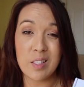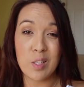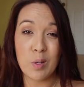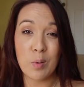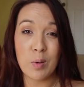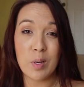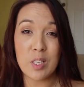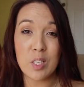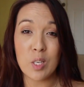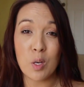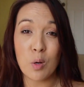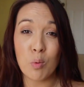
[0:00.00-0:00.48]

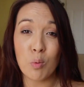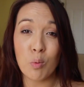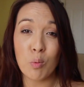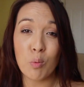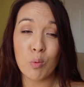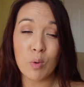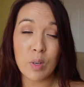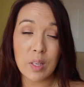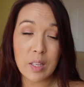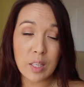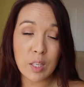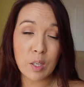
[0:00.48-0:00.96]
So it's a
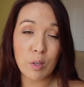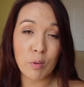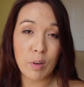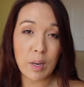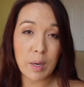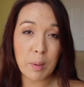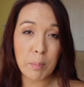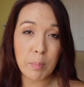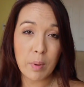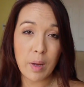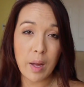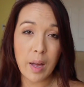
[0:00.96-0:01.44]
really
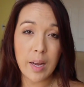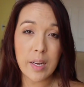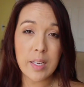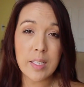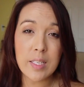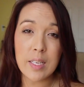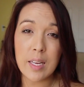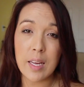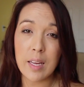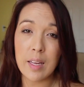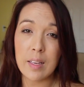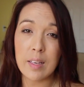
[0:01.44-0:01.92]
great
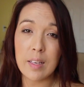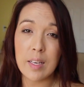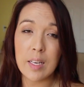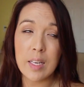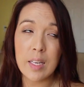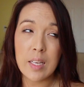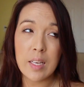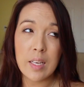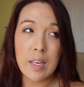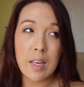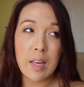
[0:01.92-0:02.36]
box, and